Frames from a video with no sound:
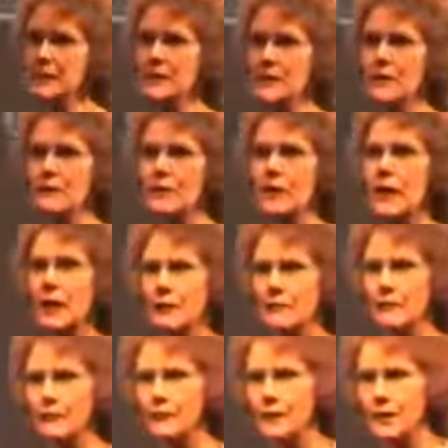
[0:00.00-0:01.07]
may save a
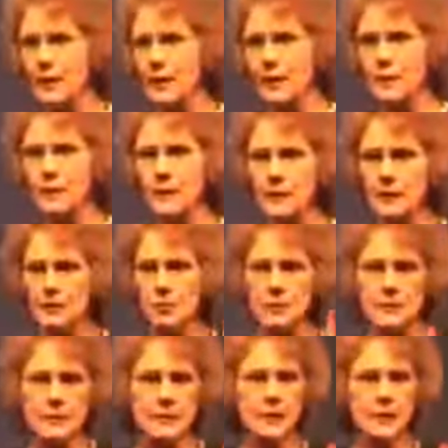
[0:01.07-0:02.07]
life. Because when